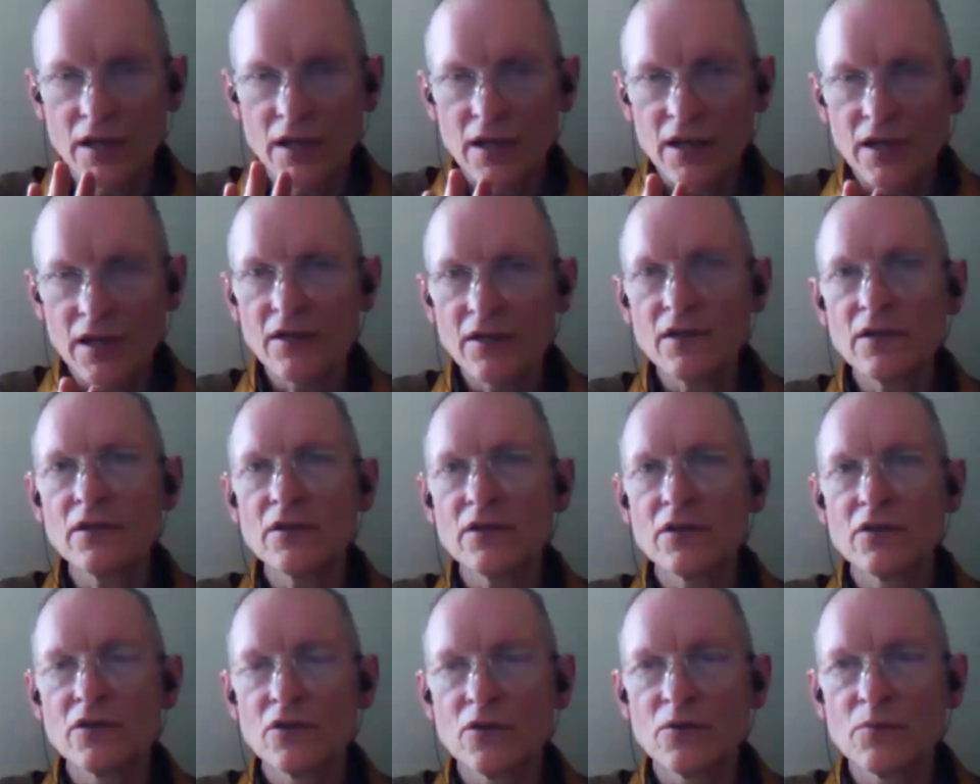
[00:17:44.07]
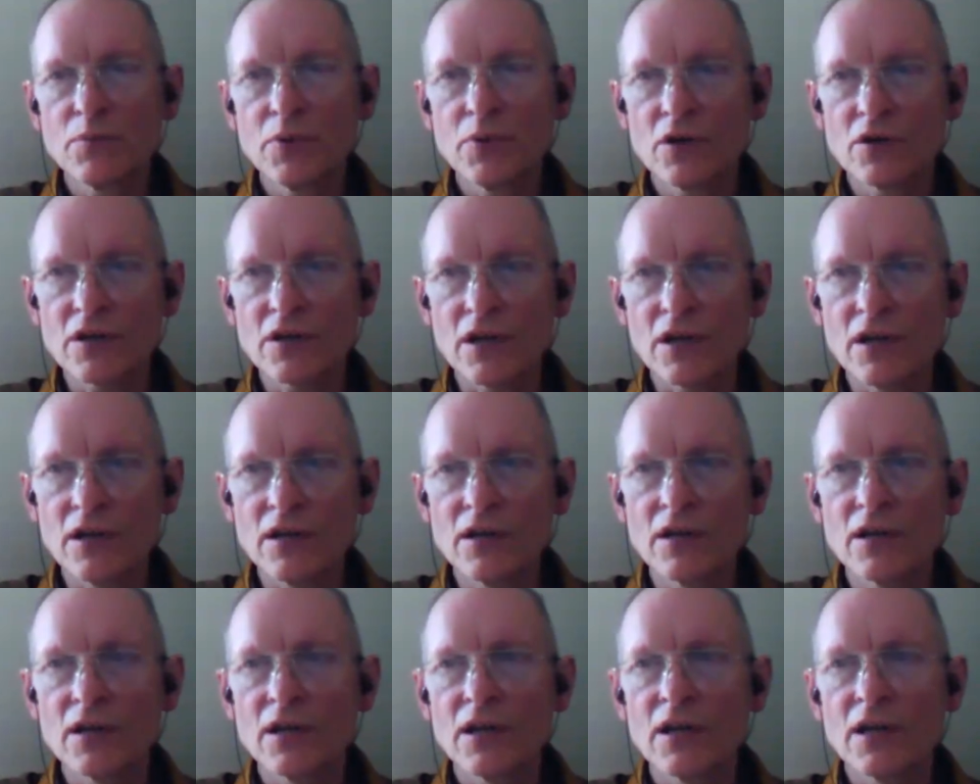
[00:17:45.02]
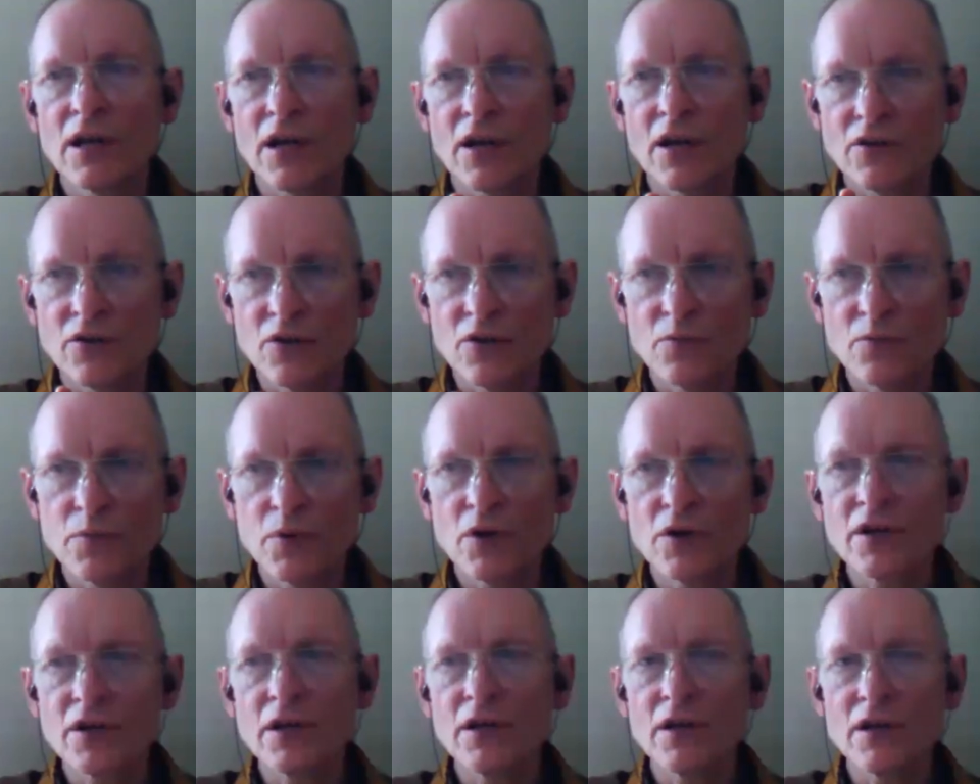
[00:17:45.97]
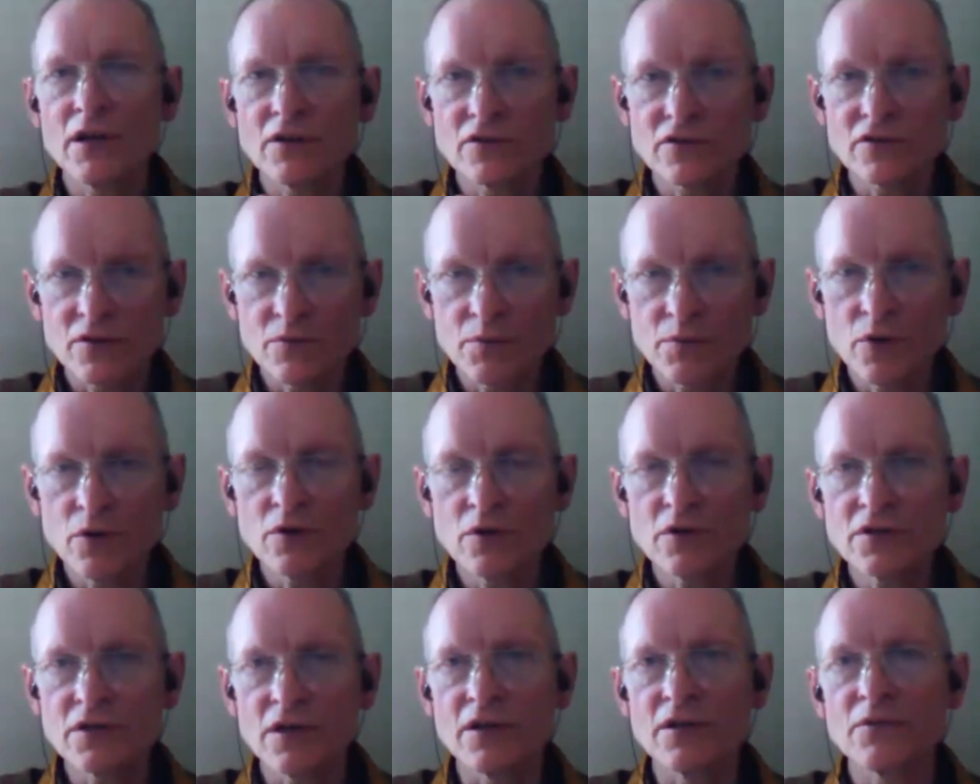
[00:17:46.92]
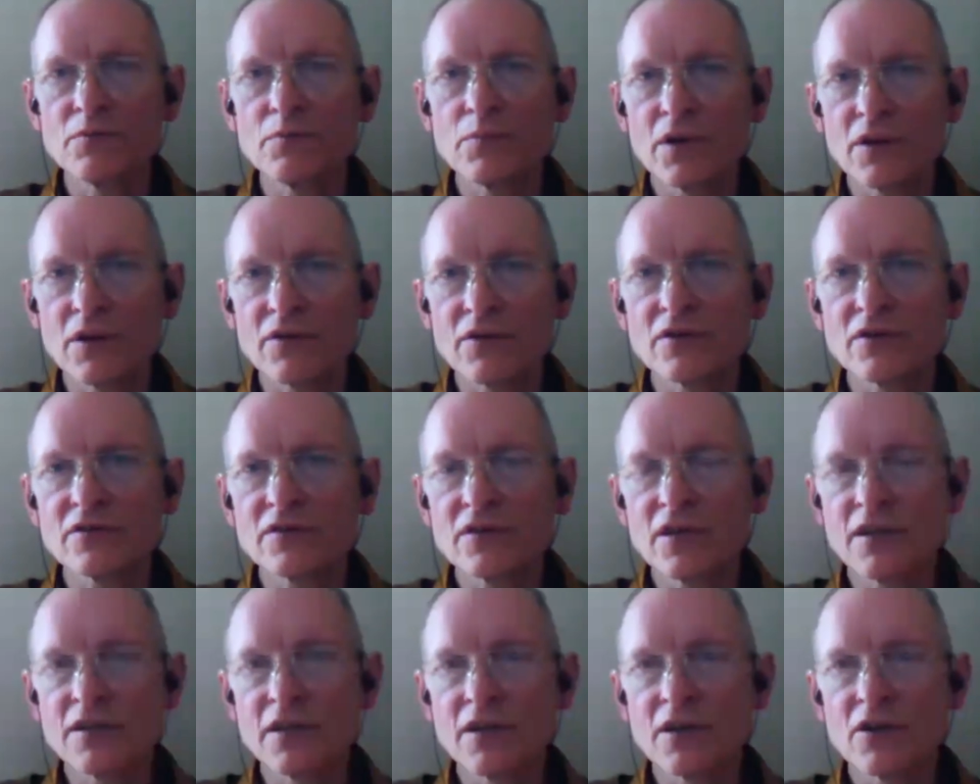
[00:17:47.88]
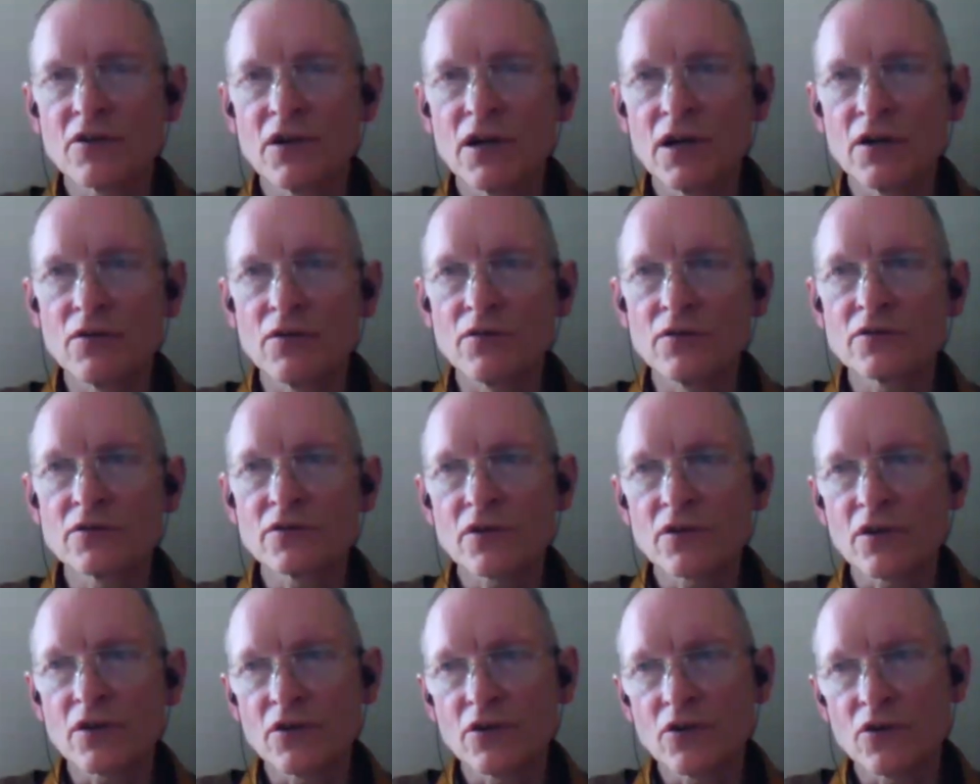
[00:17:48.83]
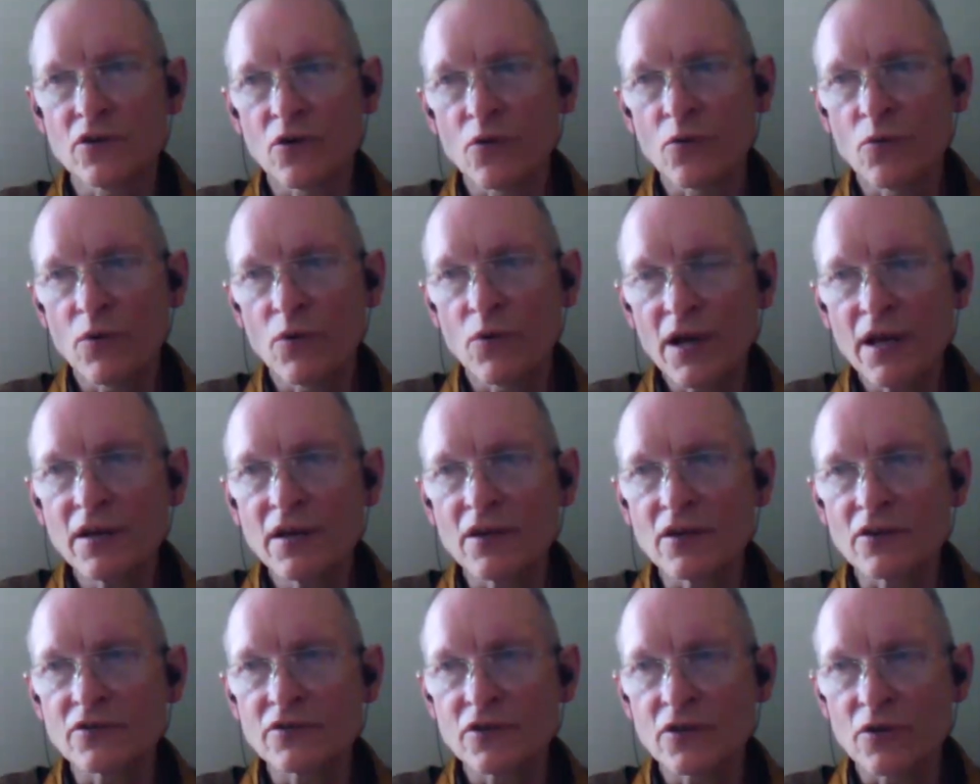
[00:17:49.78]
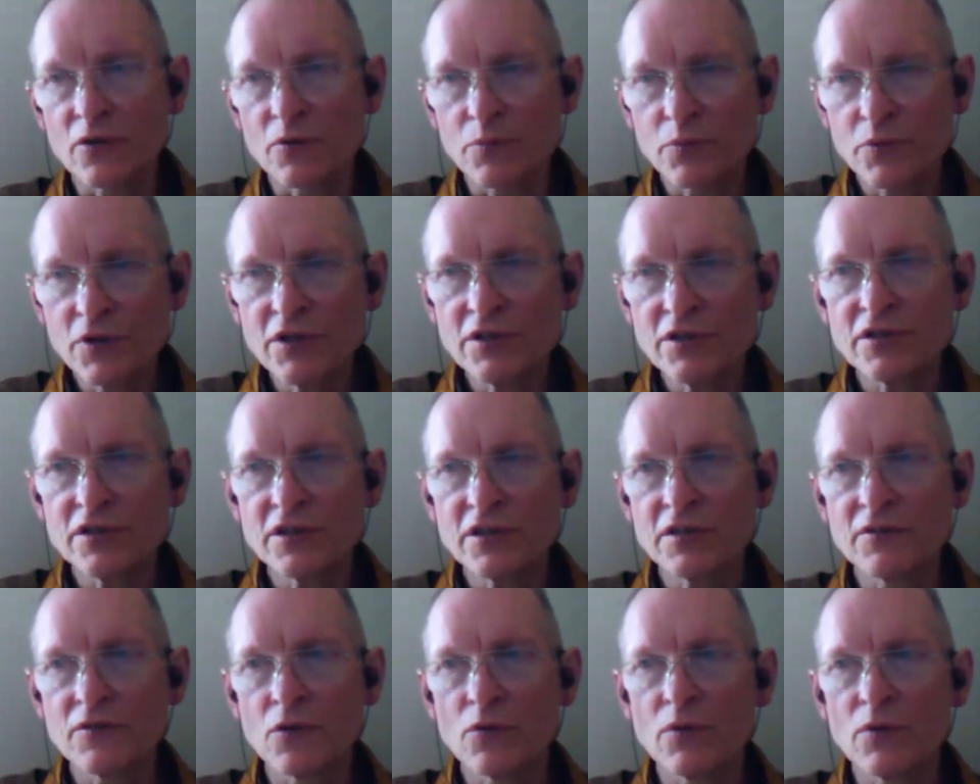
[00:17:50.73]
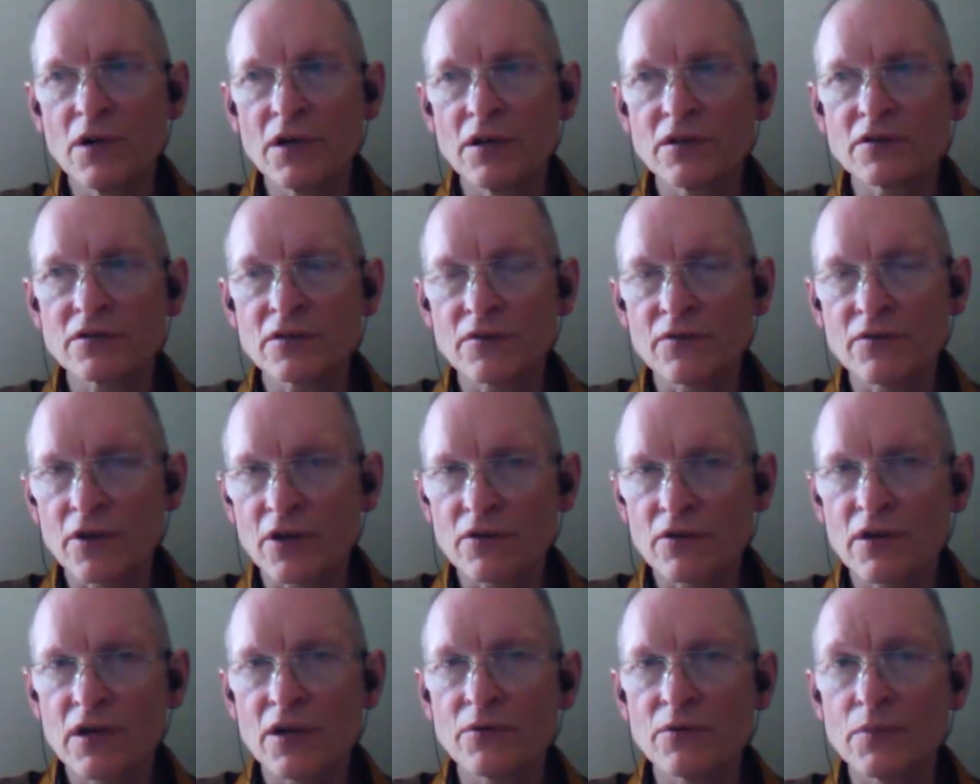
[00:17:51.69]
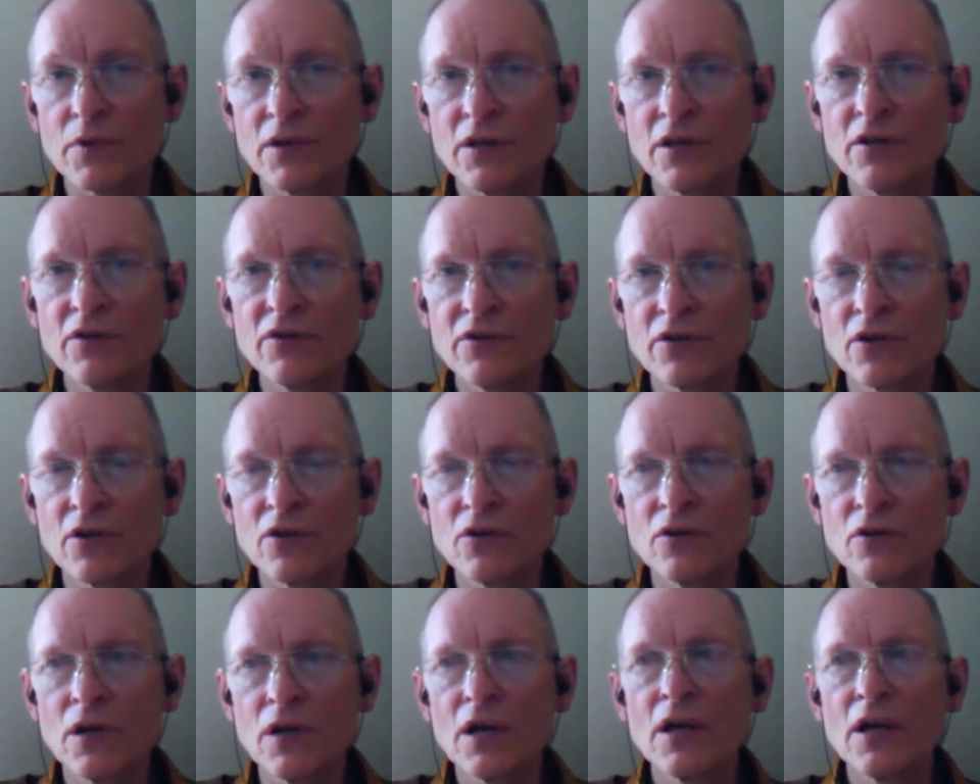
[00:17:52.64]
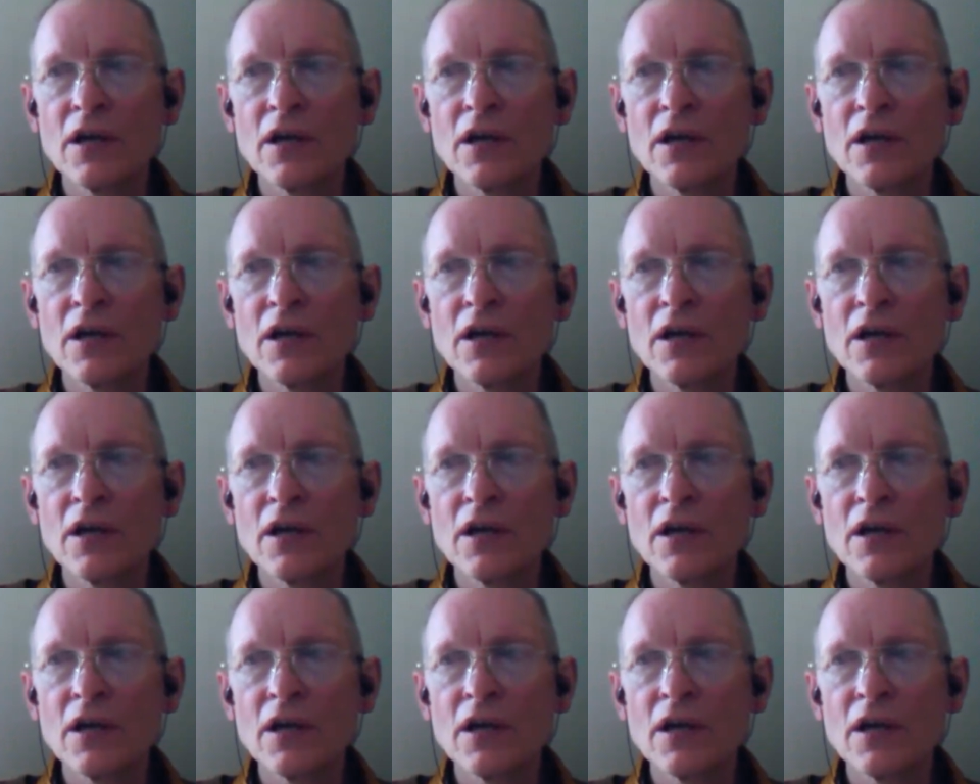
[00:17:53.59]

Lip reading: in your body, and your body is supported by the steady ground, so that your awareness, your appreciative awareness of the ground beneath you,